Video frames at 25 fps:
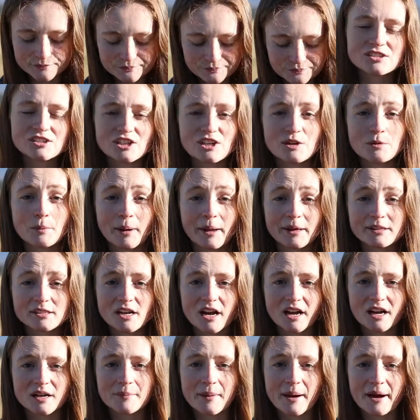So you want to
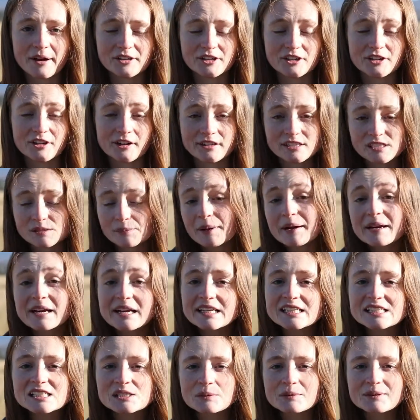talk about your
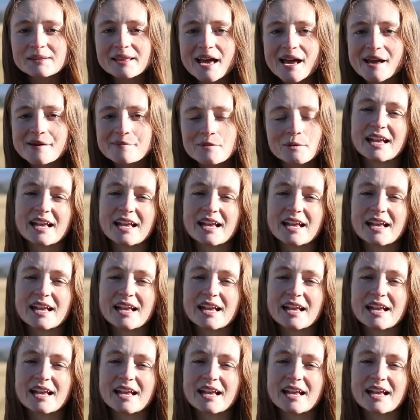experience with them,